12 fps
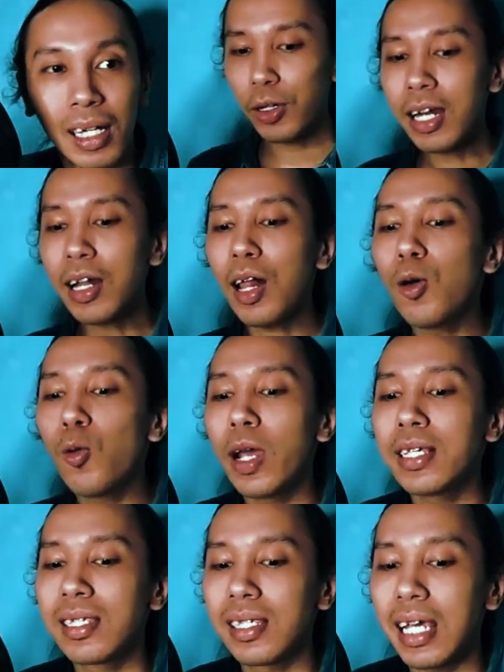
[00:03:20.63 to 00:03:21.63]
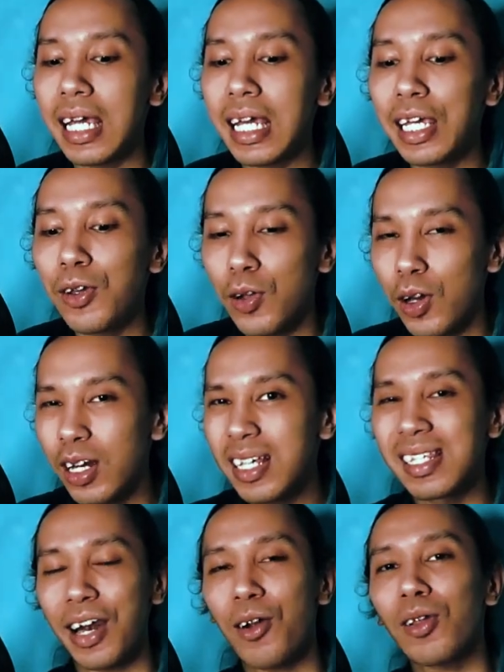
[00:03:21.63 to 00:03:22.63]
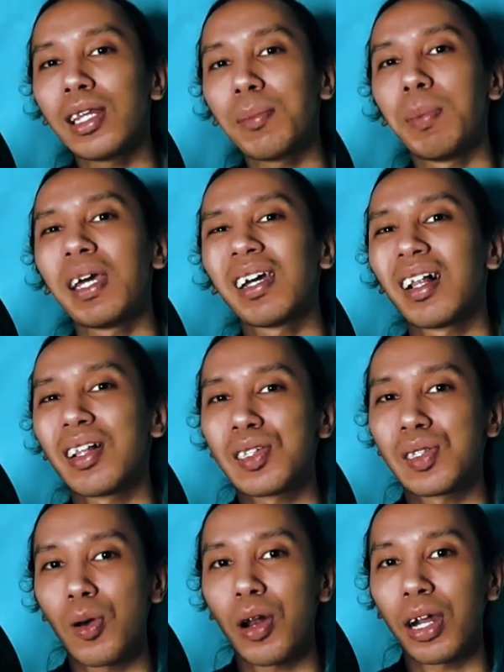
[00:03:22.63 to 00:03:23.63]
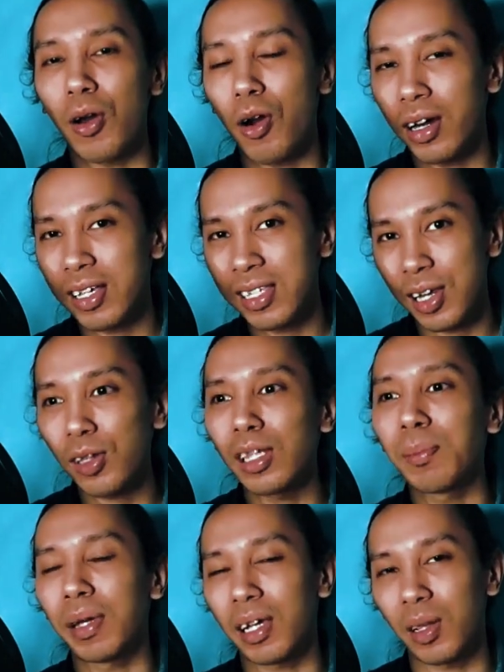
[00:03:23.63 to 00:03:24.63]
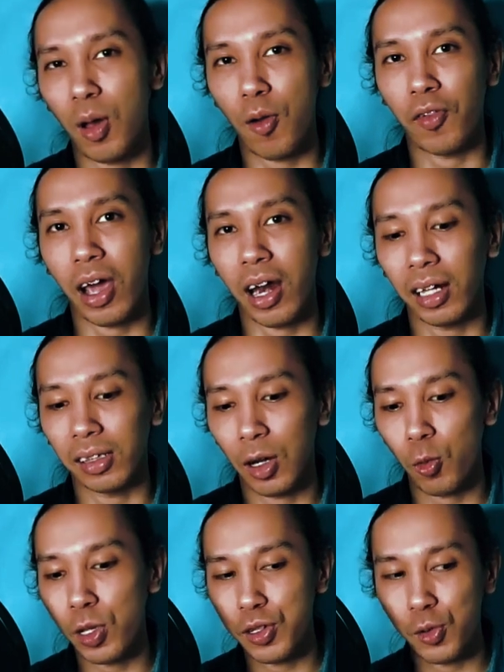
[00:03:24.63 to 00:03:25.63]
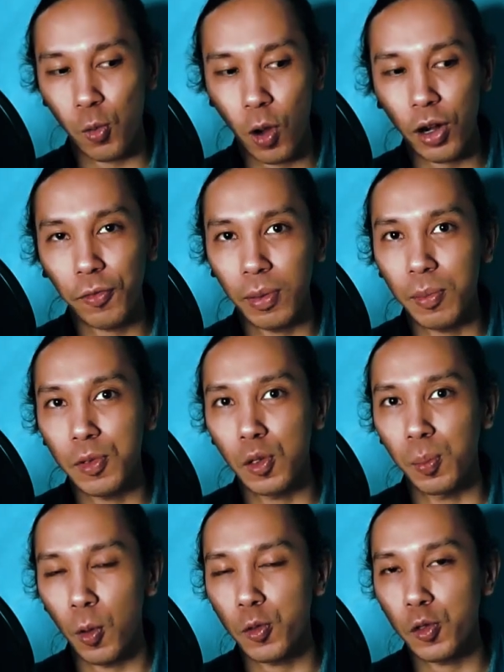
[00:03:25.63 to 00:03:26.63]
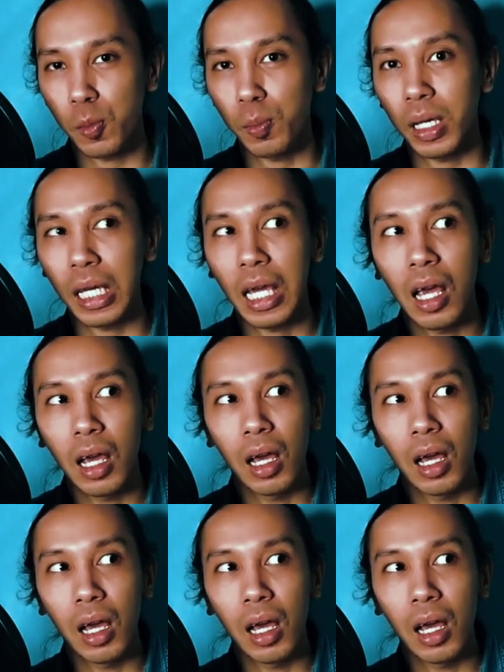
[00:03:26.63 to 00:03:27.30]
You can always see, the stereotypical story or the stereotypical of character, which one of them supposed to be